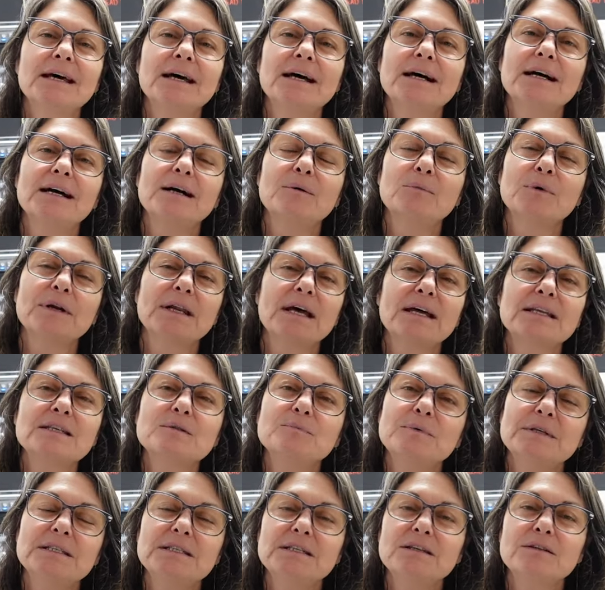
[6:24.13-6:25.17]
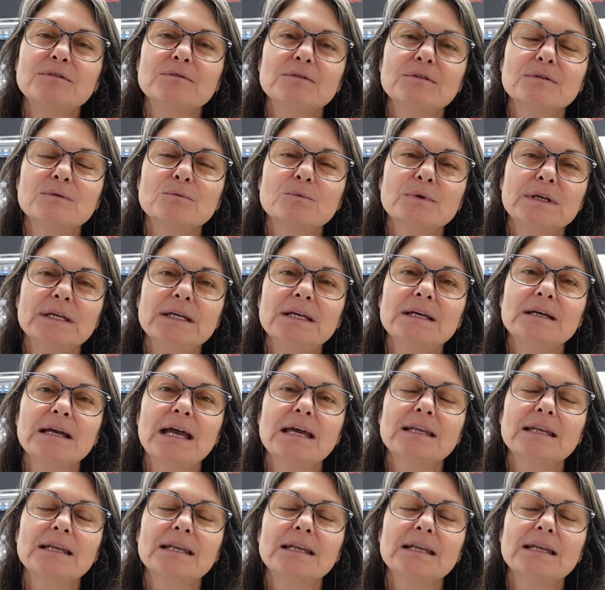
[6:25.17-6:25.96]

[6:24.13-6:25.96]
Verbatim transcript: Um, we're not as busy through the week,